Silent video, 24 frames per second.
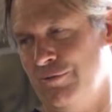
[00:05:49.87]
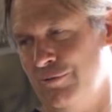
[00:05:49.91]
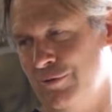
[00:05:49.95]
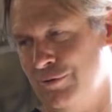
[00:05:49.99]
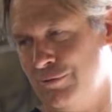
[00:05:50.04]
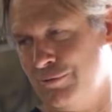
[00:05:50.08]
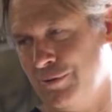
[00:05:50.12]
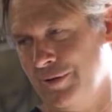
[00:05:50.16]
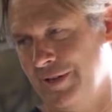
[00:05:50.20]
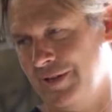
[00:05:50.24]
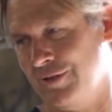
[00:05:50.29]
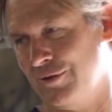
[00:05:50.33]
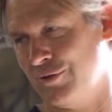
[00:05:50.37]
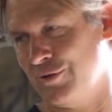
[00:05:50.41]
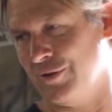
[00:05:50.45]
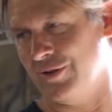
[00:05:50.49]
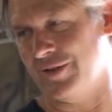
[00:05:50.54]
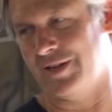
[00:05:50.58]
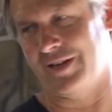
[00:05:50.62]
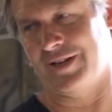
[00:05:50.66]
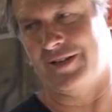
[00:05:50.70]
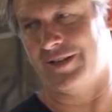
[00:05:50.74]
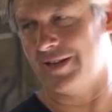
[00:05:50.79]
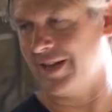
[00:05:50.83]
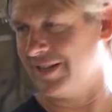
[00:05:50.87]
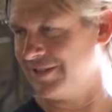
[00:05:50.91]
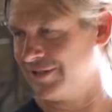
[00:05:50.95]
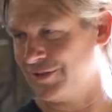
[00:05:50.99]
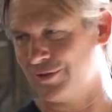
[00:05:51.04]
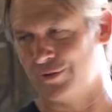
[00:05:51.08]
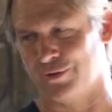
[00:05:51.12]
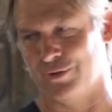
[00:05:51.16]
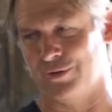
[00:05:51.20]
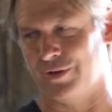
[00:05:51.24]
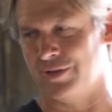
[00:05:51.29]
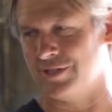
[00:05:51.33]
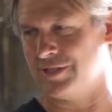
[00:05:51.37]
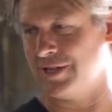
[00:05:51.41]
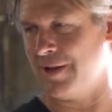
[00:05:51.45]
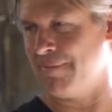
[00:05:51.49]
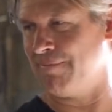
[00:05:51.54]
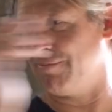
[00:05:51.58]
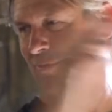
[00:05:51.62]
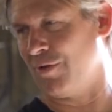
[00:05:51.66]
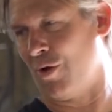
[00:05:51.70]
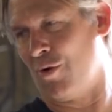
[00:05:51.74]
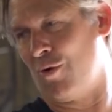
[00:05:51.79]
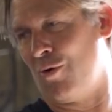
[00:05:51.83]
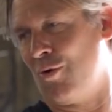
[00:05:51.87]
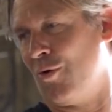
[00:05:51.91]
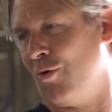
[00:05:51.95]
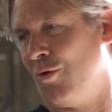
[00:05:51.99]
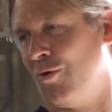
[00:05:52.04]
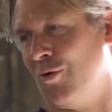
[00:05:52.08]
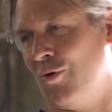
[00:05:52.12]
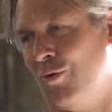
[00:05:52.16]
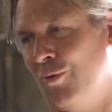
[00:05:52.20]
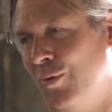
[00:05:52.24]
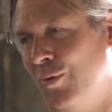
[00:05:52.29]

was put in crooked, that screwed us up the whole